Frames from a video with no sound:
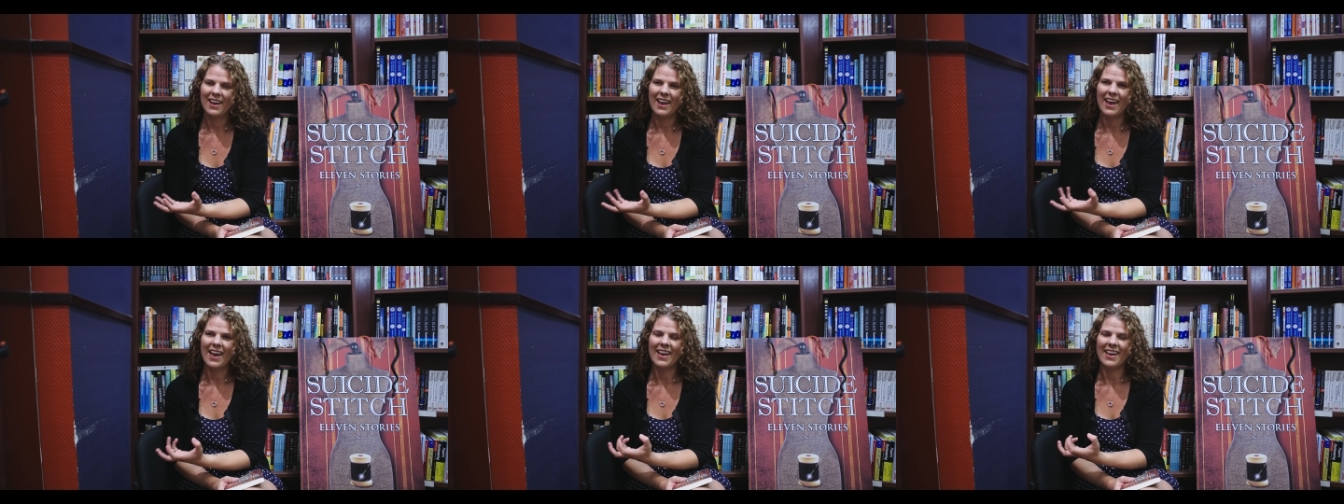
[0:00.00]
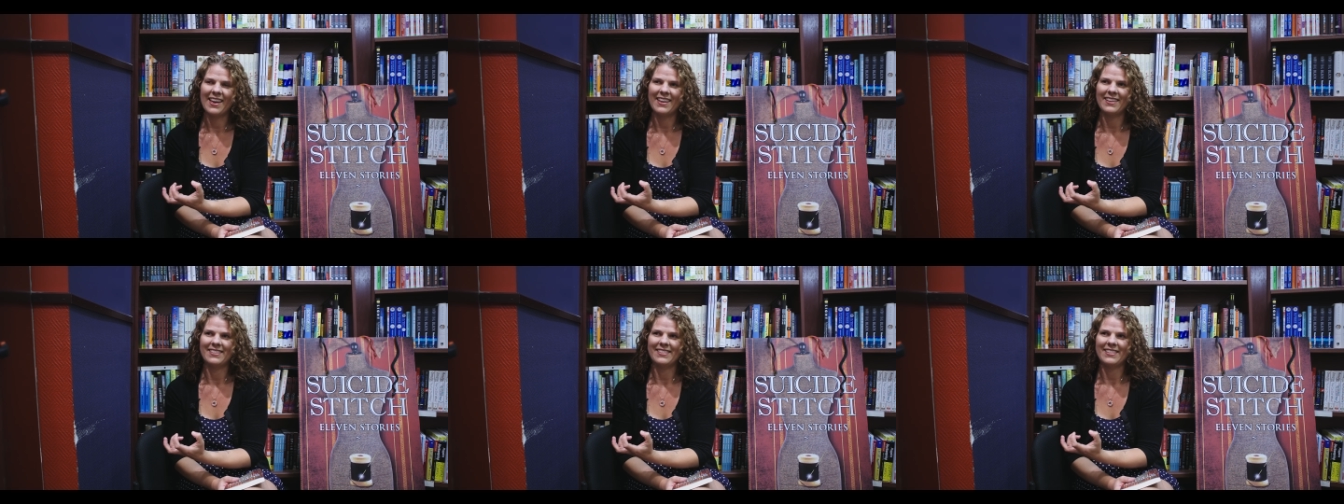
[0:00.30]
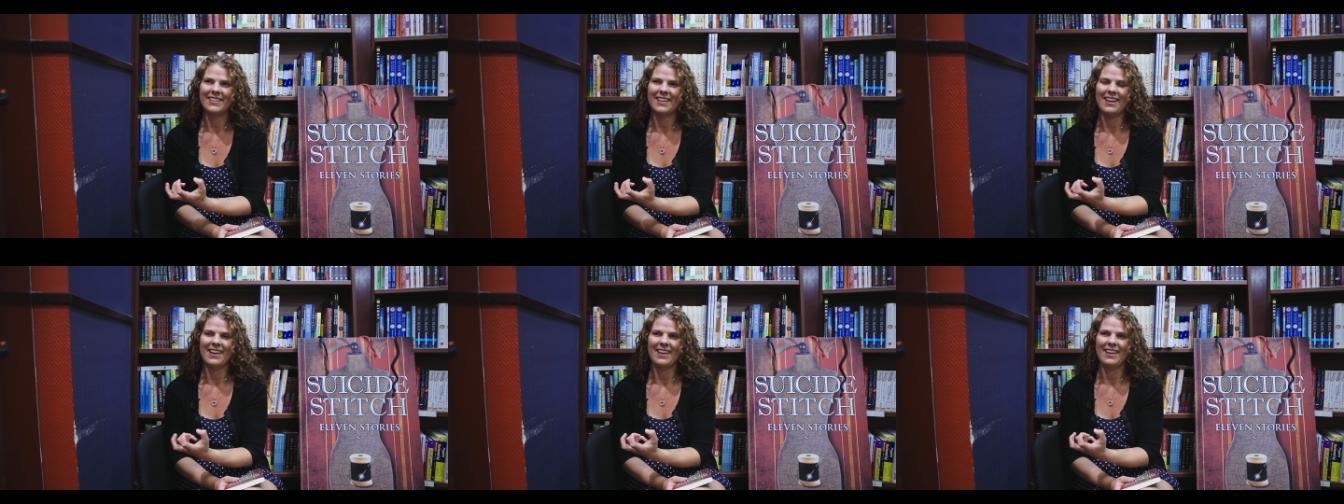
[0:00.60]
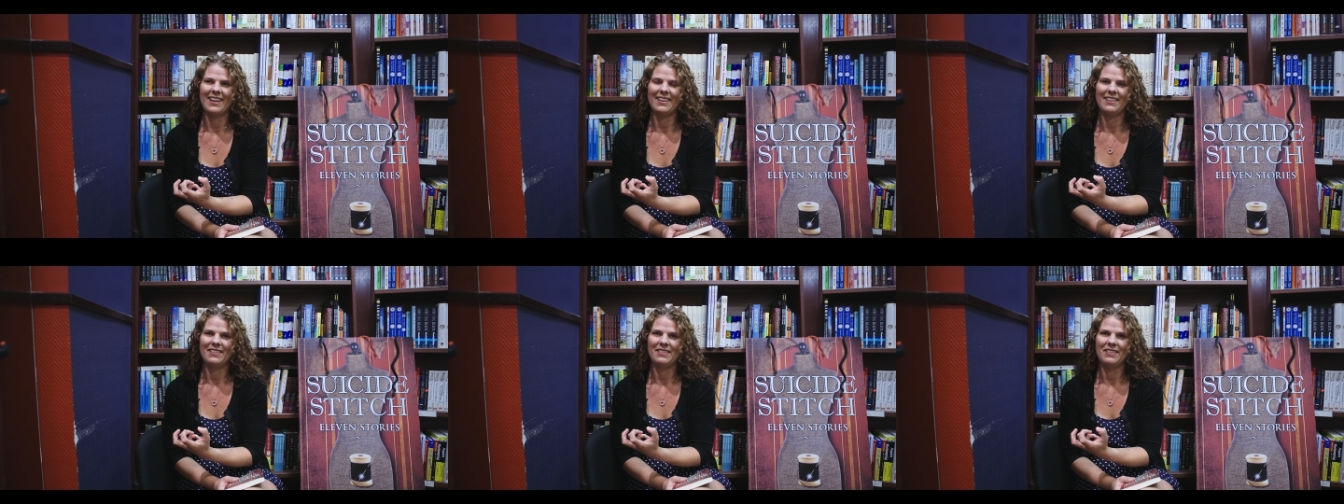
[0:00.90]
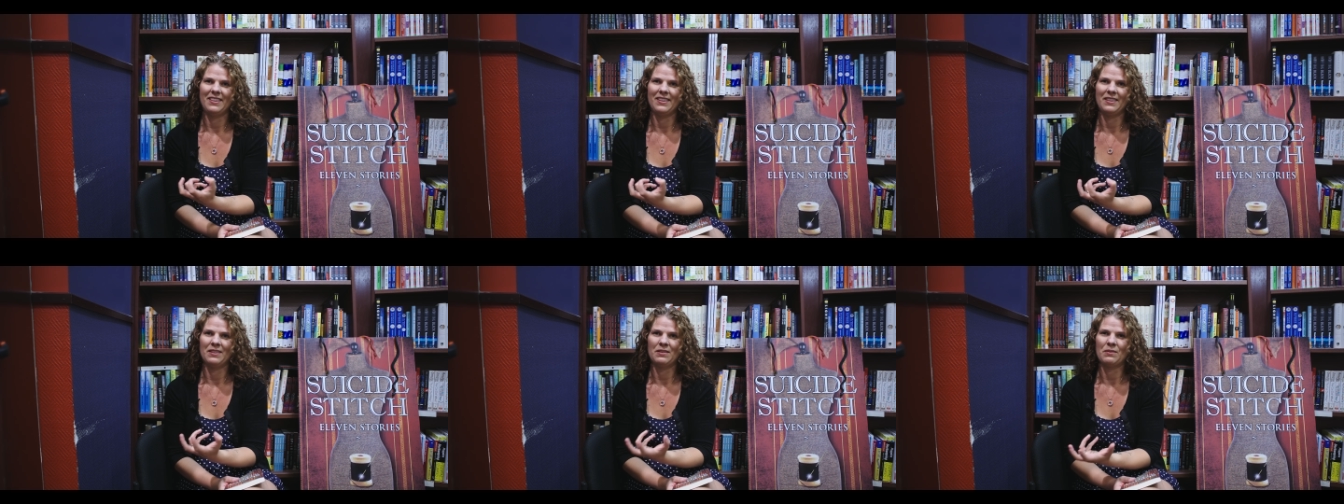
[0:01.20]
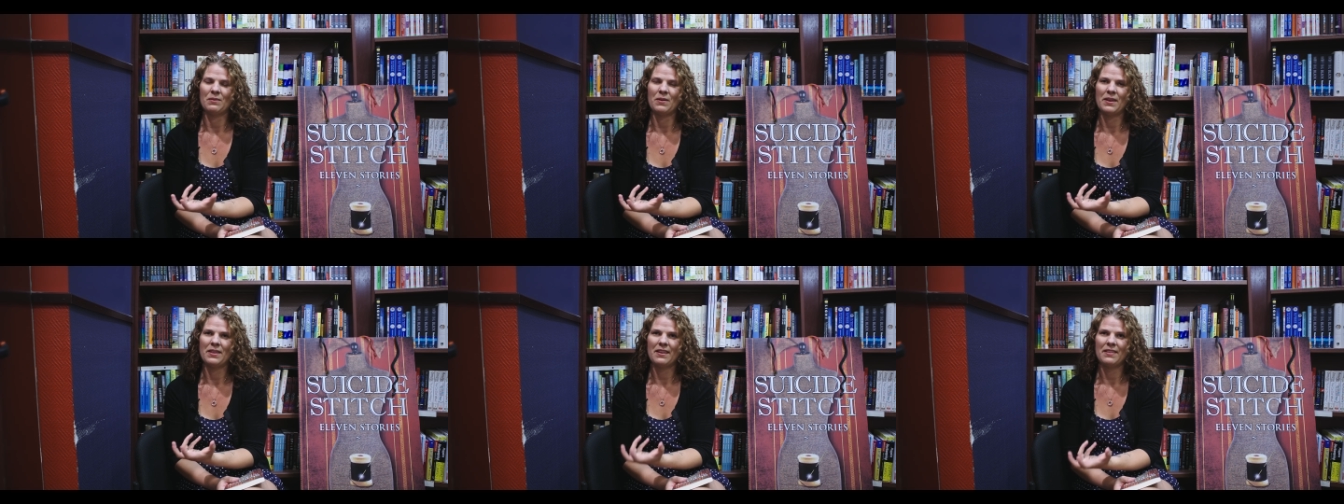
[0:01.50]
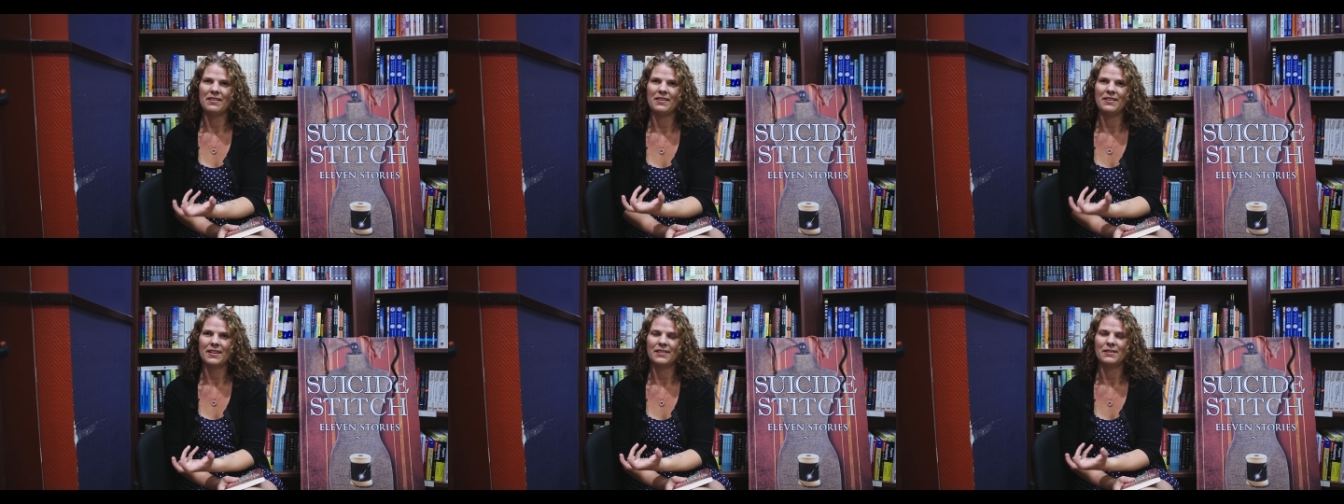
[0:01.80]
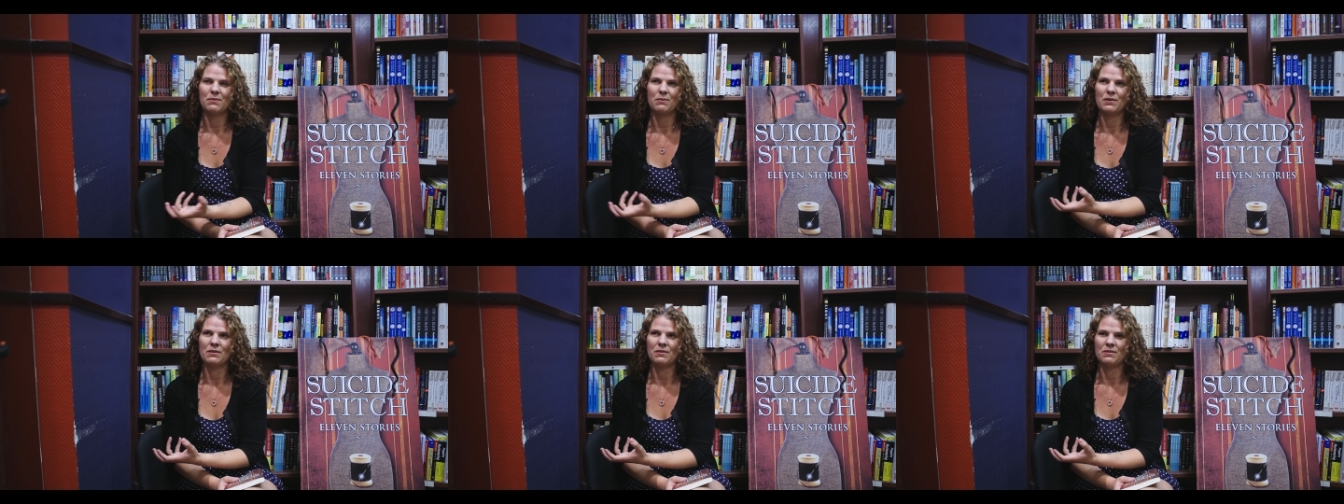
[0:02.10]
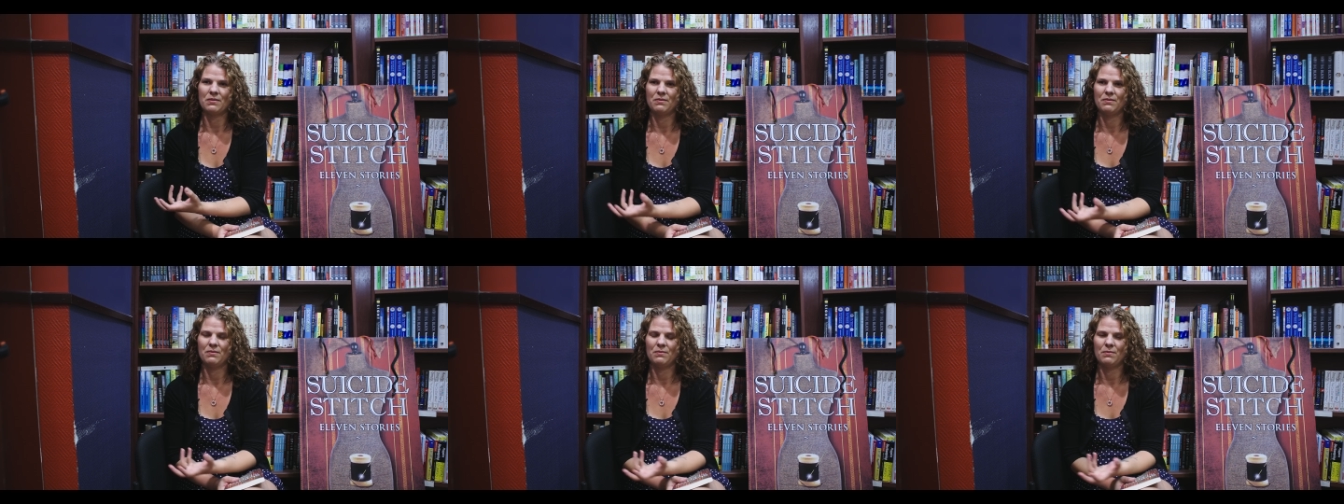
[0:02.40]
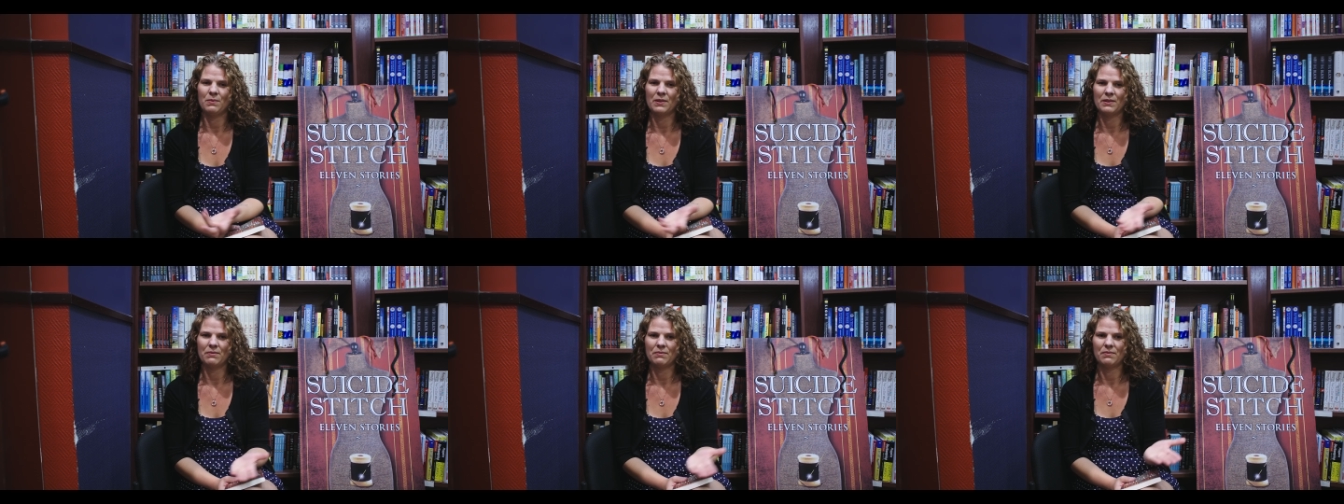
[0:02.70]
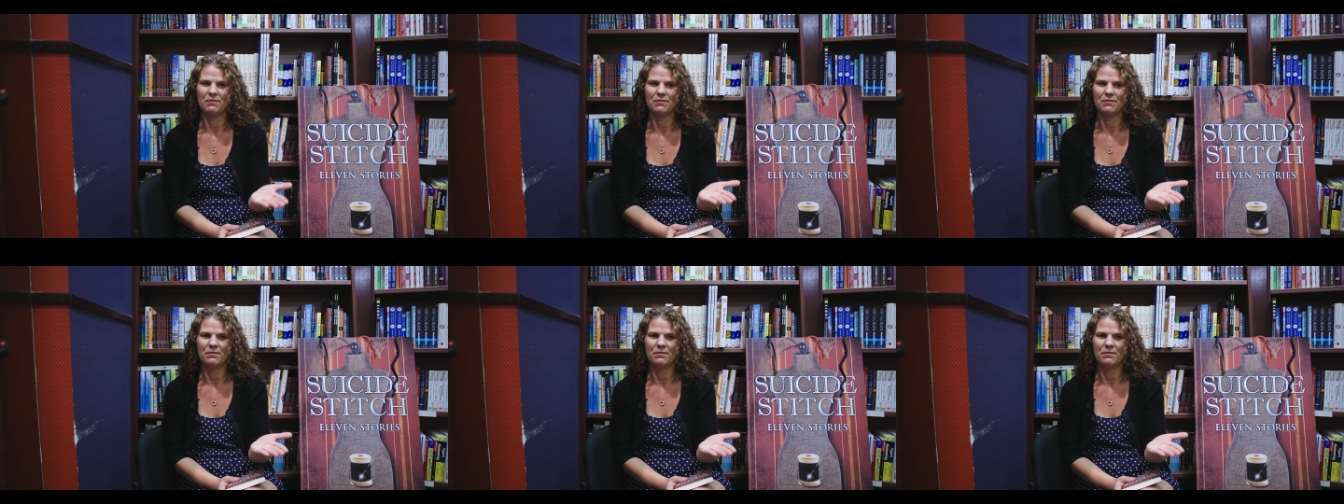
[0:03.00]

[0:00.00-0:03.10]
And, I think that's what